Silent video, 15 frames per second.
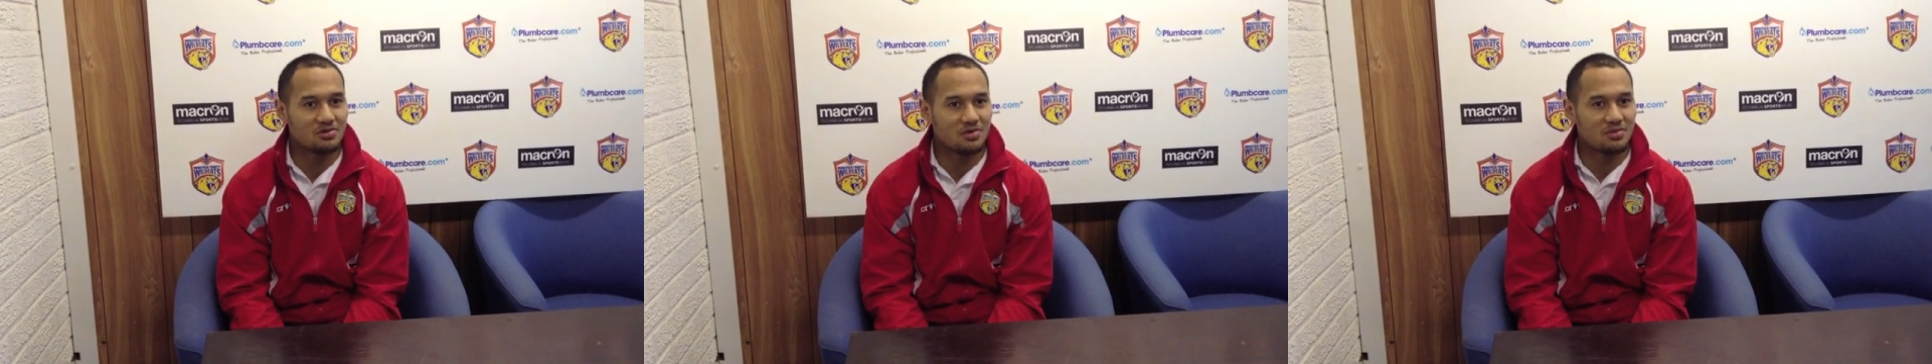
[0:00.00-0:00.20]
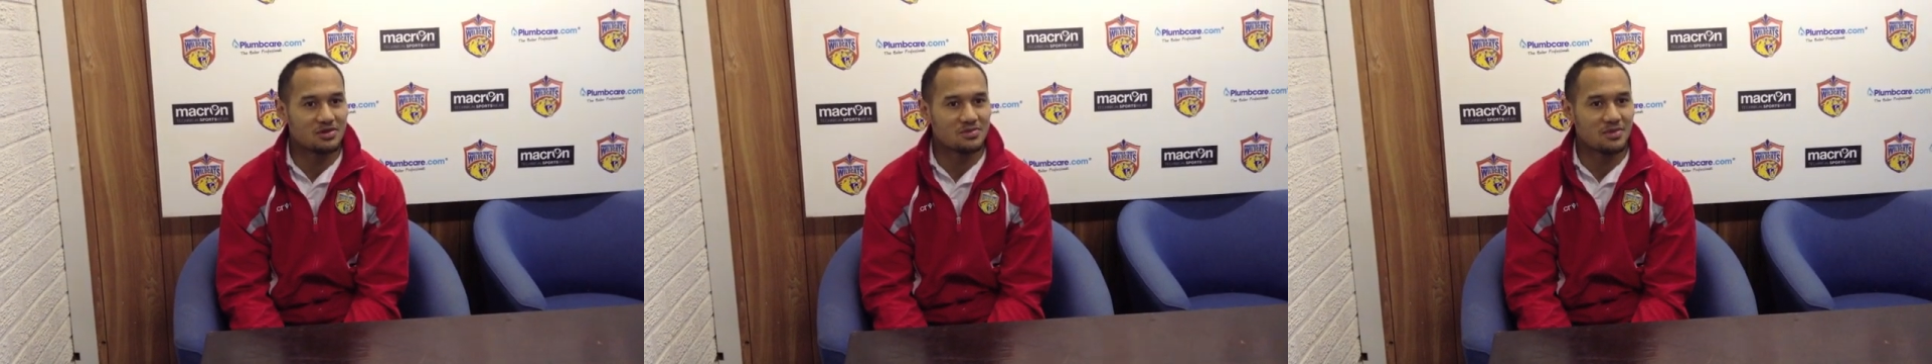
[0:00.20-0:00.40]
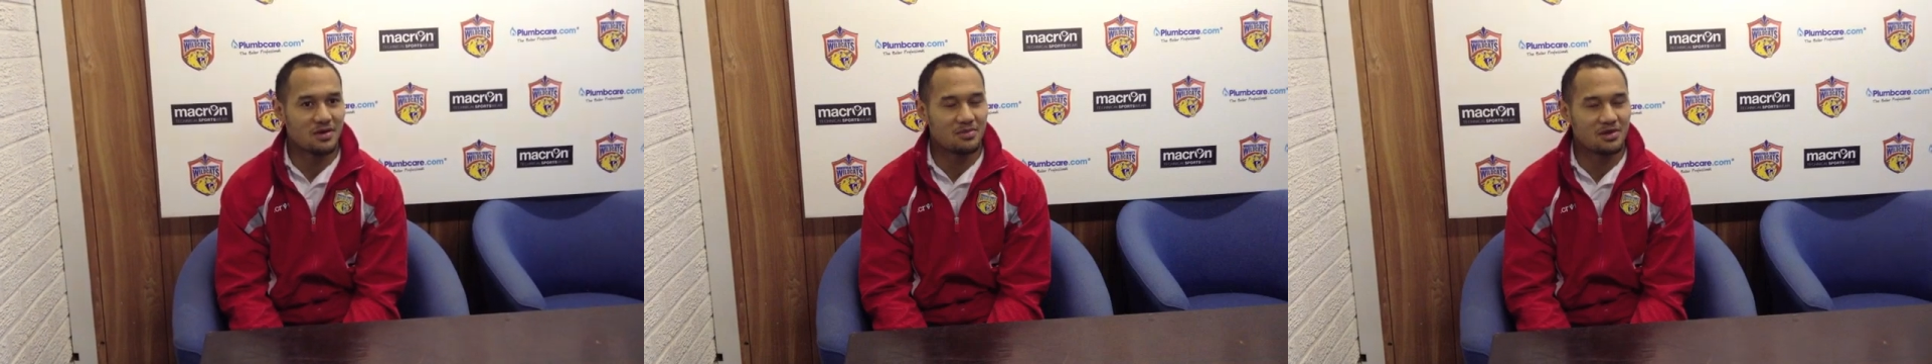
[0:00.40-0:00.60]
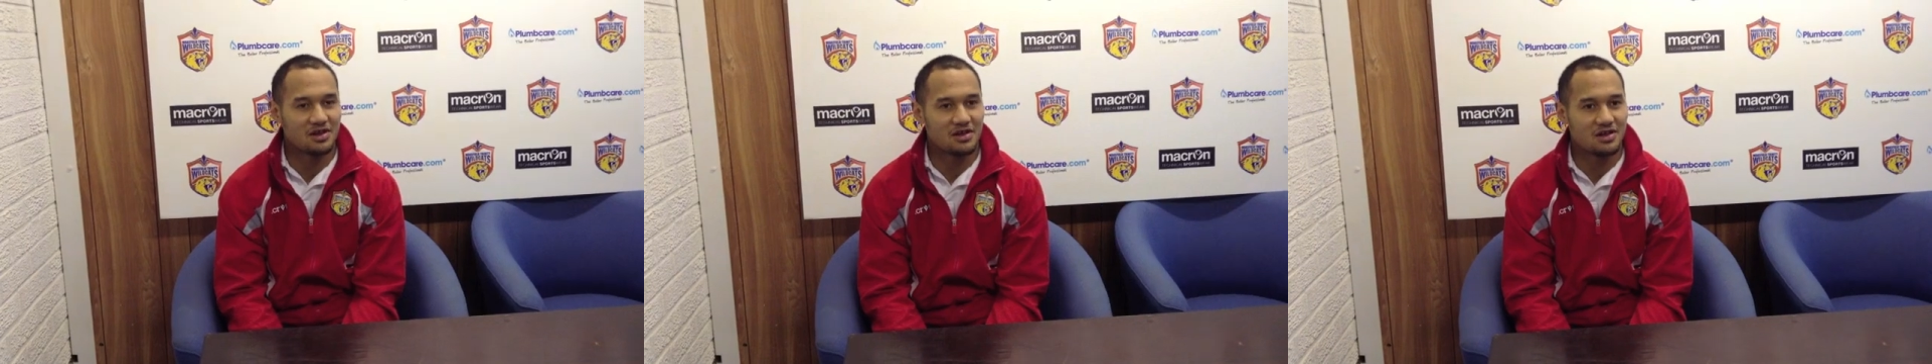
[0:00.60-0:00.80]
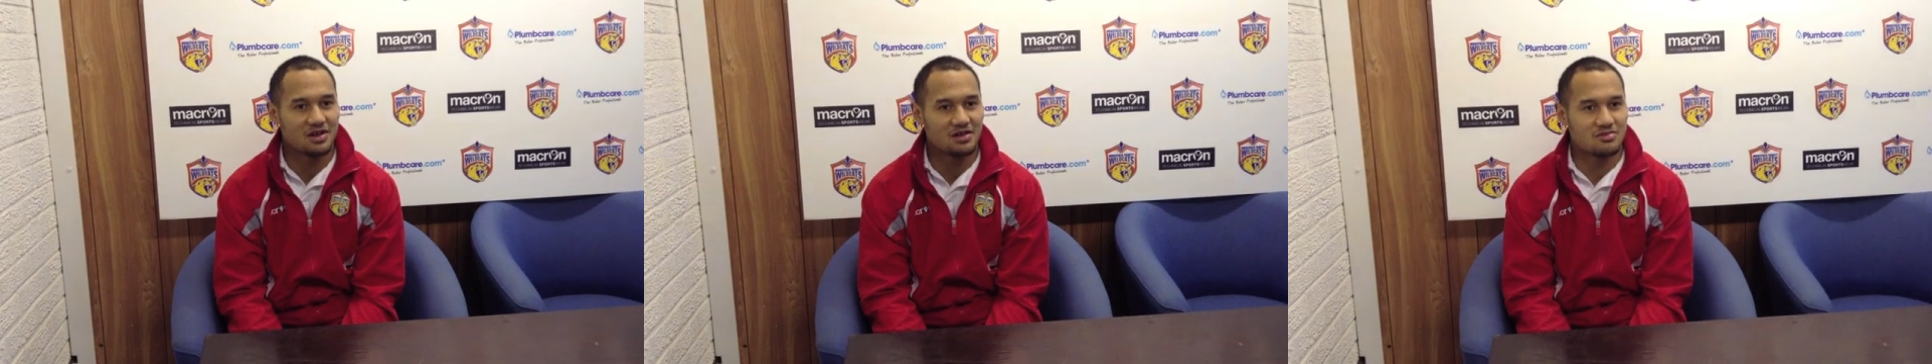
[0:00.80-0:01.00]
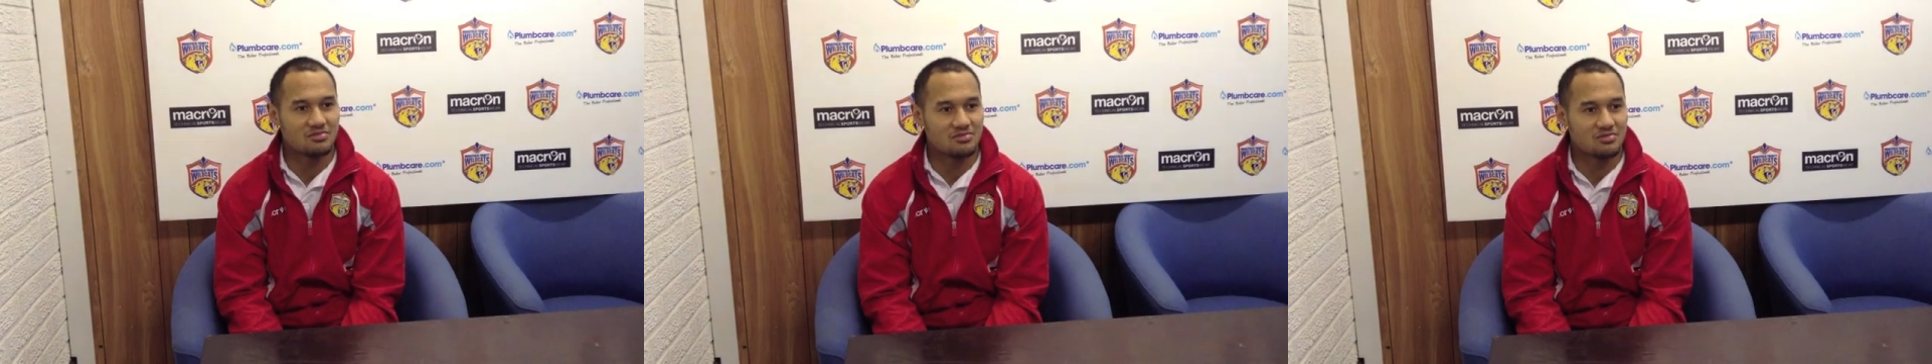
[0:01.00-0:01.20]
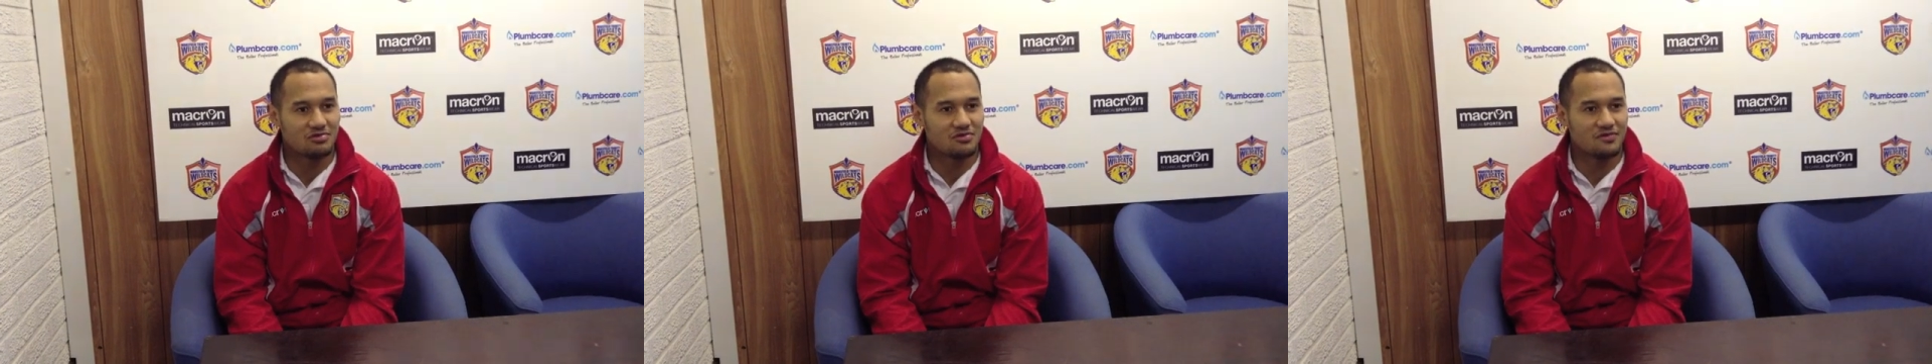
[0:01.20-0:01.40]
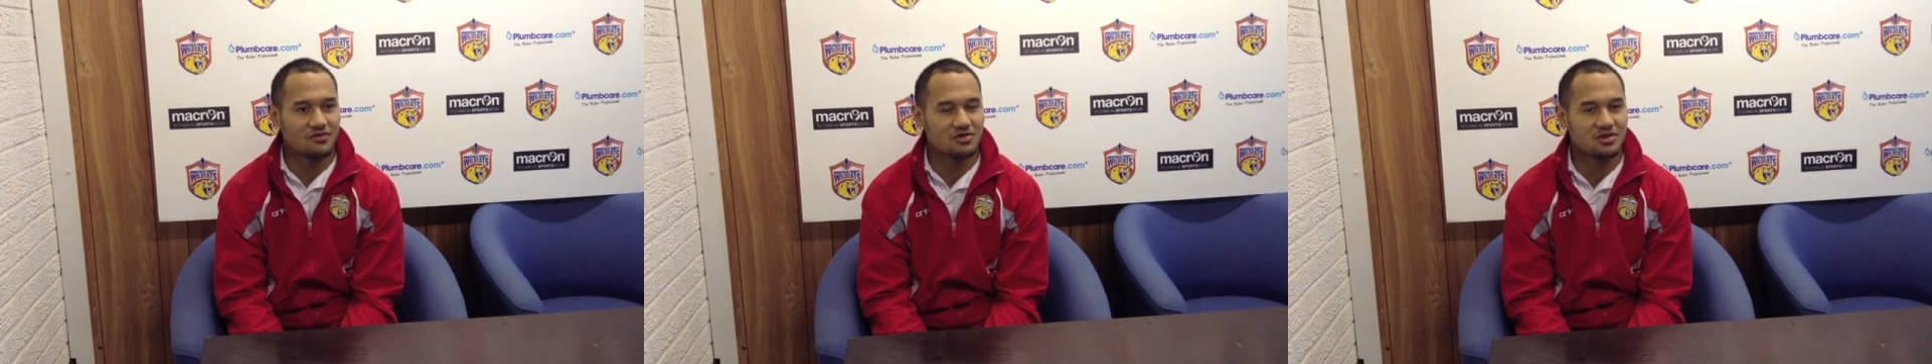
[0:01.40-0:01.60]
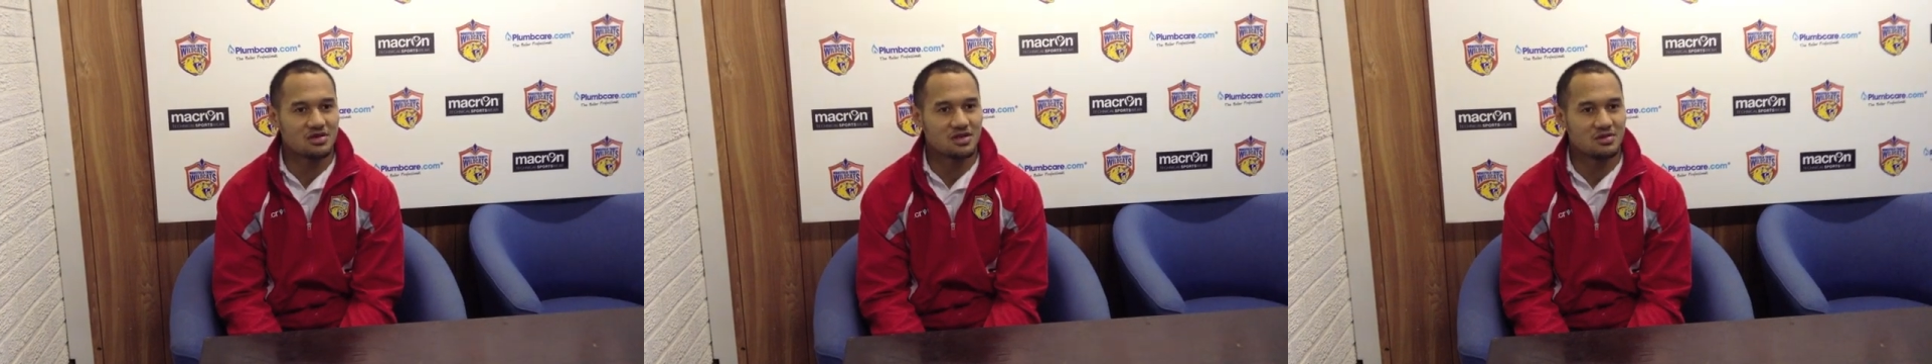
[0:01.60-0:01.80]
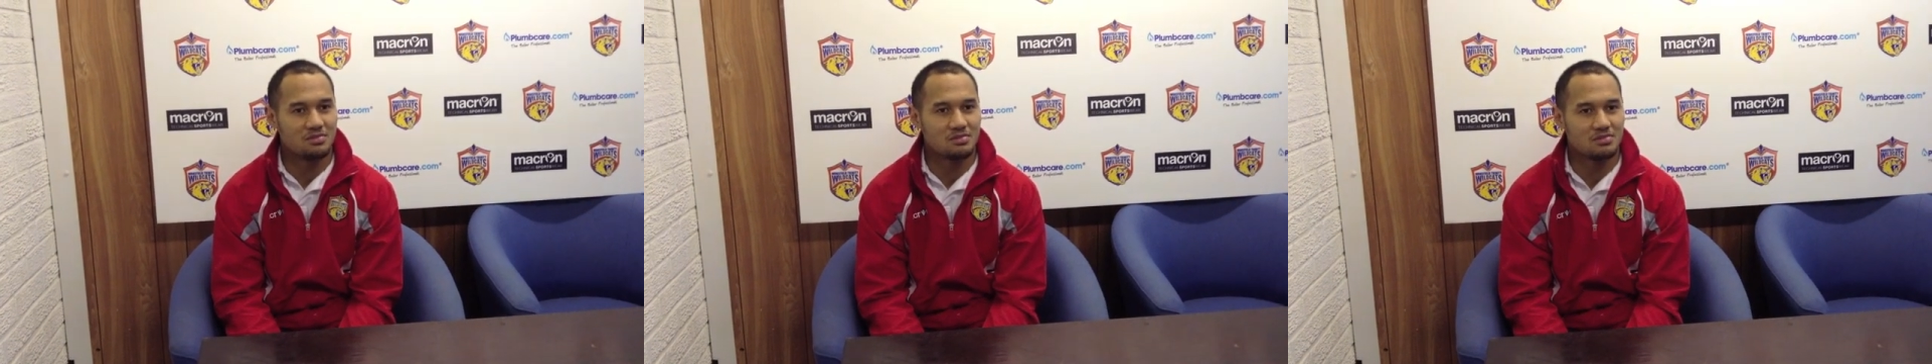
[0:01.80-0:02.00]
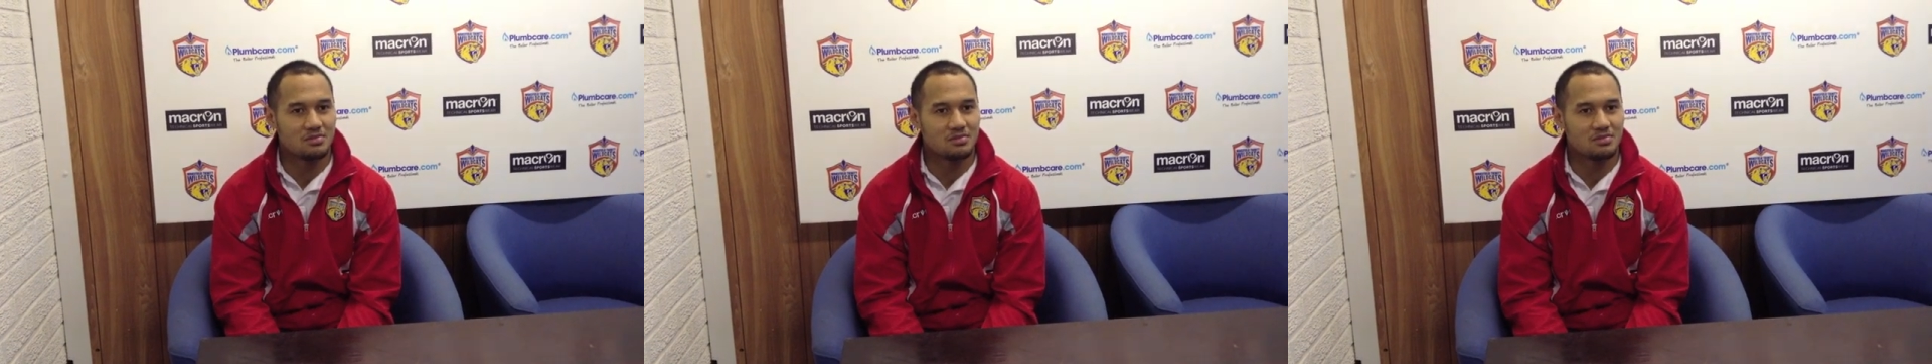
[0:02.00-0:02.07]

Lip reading: to the best of my ability and do it for the team.